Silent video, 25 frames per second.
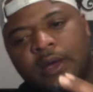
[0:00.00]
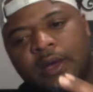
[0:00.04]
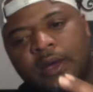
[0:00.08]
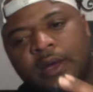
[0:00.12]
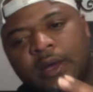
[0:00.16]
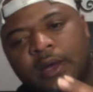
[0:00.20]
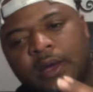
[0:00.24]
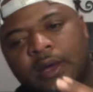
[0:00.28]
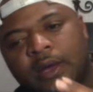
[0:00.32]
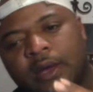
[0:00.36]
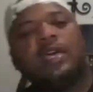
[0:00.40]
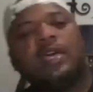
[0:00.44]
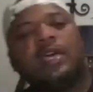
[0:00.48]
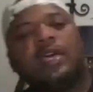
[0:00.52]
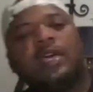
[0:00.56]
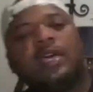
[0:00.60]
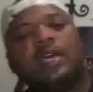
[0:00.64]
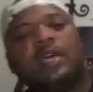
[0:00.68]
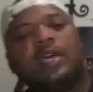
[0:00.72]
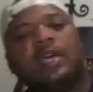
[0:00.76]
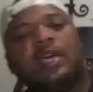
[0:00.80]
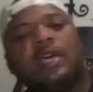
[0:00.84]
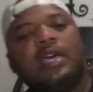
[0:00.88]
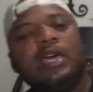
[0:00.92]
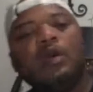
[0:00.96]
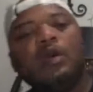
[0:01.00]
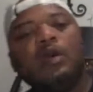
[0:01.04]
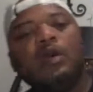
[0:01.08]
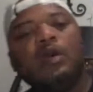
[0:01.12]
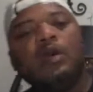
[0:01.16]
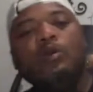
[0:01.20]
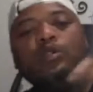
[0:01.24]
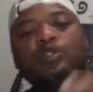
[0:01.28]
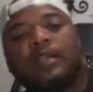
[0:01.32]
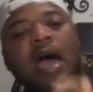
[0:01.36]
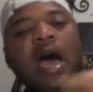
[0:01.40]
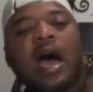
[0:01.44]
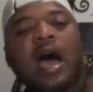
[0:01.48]
He was trying to unite
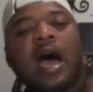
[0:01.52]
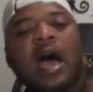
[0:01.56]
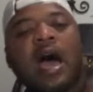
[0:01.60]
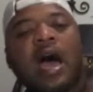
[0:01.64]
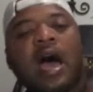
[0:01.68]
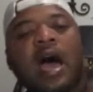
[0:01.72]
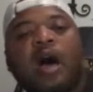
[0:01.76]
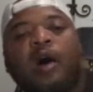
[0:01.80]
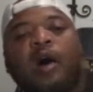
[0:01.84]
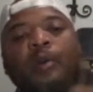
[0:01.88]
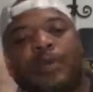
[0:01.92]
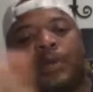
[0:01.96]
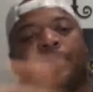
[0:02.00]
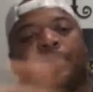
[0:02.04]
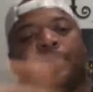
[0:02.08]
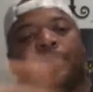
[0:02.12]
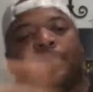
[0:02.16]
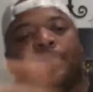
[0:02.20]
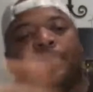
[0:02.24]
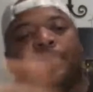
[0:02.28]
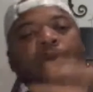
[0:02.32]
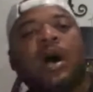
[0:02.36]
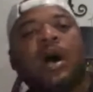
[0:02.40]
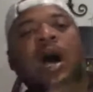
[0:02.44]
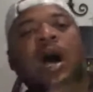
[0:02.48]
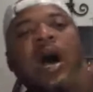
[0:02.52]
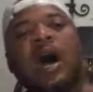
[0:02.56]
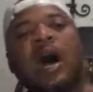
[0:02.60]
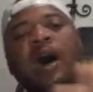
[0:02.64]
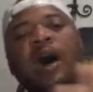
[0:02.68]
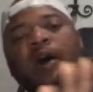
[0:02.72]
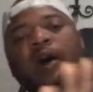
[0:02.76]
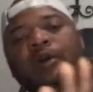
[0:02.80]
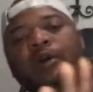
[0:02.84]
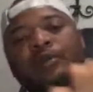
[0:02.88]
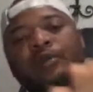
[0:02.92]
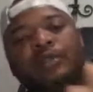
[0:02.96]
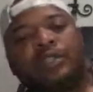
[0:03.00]
all poor people of
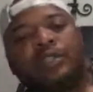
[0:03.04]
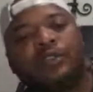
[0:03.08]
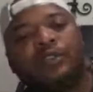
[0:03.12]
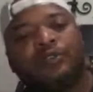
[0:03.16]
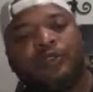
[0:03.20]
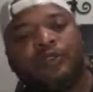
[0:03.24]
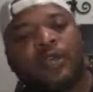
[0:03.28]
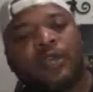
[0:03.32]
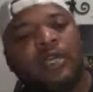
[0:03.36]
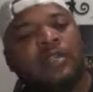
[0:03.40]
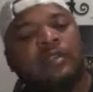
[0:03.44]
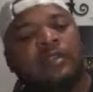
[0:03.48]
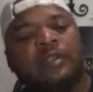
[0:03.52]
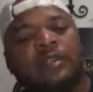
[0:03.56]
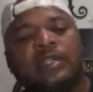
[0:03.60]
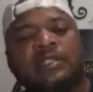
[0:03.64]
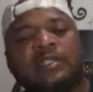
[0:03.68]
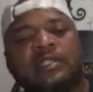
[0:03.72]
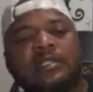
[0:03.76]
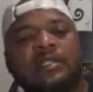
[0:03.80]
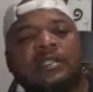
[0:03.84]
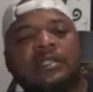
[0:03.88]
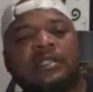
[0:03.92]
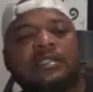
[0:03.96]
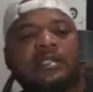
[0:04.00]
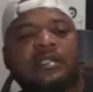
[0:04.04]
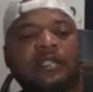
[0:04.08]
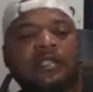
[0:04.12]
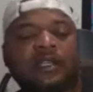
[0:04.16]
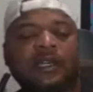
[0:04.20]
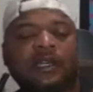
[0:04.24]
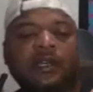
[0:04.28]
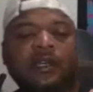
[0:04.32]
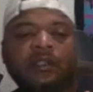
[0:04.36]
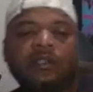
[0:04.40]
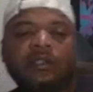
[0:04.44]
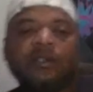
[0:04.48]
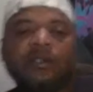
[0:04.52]
all different ethnicities
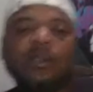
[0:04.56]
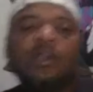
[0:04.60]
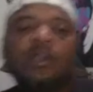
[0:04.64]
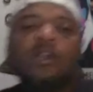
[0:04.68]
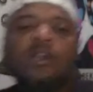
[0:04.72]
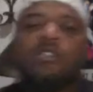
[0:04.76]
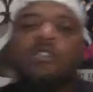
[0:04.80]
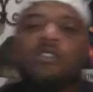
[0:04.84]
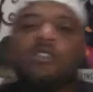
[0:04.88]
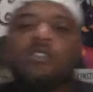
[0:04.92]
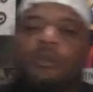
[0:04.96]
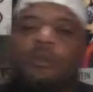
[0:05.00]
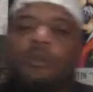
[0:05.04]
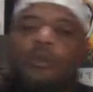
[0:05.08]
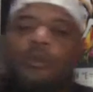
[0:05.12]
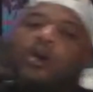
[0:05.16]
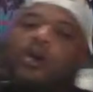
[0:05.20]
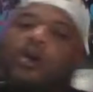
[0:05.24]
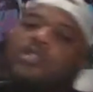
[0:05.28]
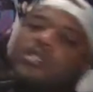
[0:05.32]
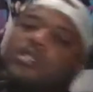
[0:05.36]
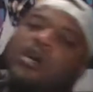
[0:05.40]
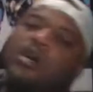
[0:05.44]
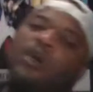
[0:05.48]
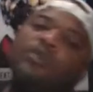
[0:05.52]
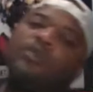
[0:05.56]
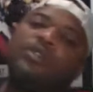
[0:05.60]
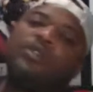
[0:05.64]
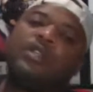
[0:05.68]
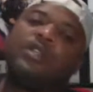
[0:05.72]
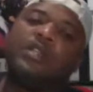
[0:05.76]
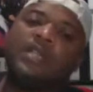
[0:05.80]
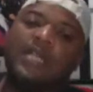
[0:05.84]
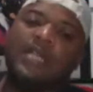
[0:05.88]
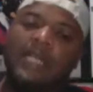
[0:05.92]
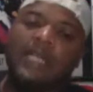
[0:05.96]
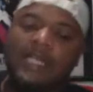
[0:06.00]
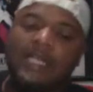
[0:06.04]
together to march
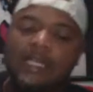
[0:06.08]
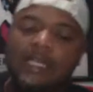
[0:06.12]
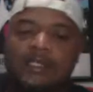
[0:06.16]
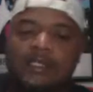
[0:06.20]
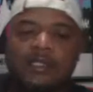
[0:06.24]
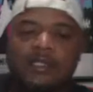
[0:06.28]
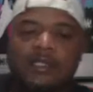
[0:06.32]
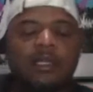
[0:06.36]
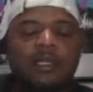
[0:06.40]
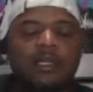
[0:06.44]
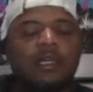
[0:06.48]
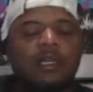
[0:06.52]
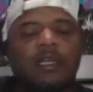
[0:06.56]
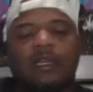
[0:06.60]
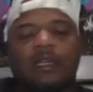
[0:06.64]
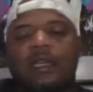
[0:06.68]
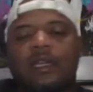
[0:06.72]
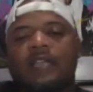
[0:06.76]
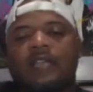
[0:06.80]
on the elite,